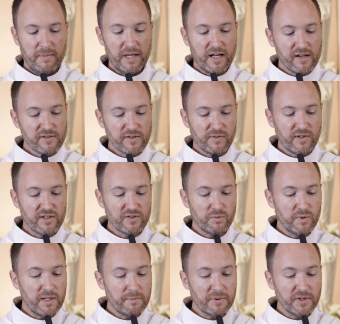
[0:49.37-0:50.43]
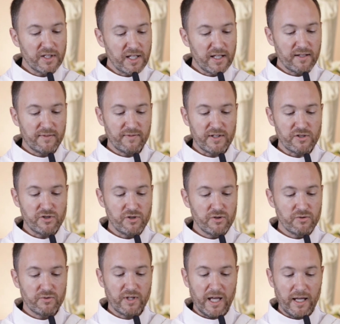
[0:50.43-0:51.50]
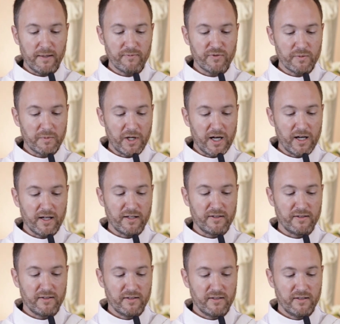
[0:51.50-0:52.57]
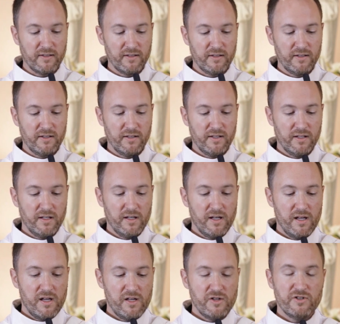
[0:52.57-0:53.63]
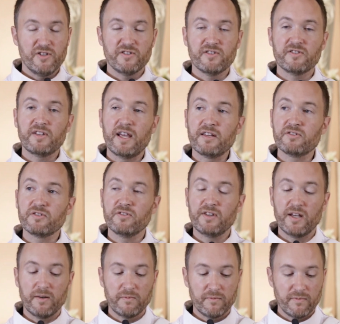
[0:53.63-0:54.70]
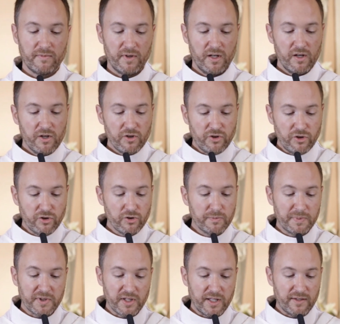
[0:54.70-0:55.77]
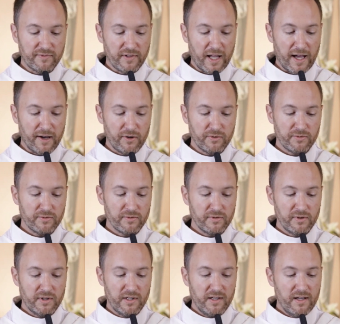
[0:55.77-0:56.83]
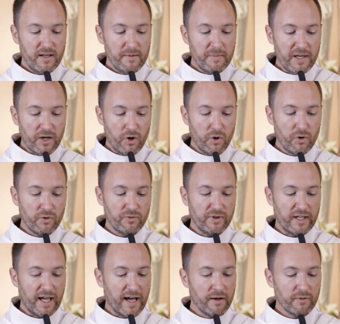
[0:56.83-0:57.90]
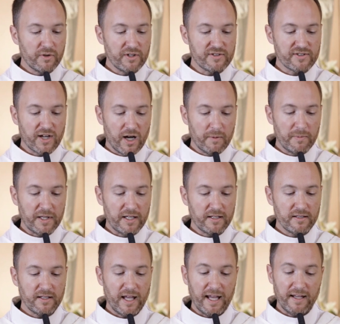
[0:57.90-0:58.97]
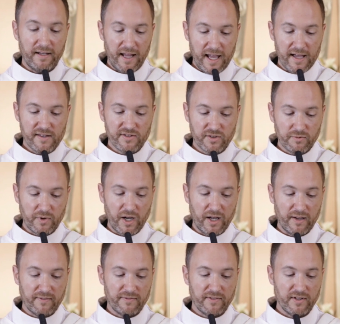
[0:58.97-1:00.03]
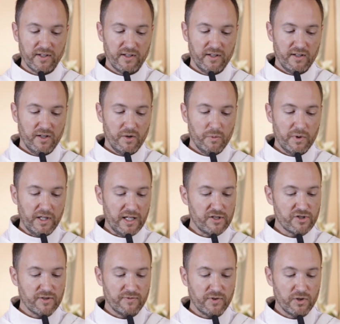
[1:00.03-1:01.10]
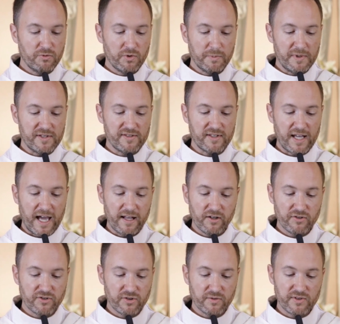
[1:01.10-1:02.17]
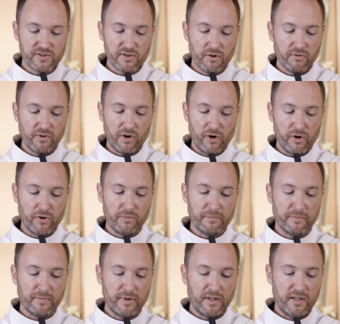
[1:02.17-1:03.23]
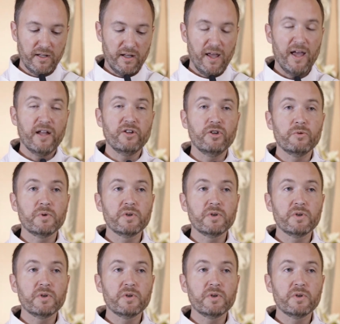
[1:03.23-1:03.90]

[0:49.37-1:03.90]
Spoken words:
Because of this, we believe that you came from God." Jesus answered them, "Do you believe now? Behold, the hour is coming and has arrived when each of you will be scattered to his own home and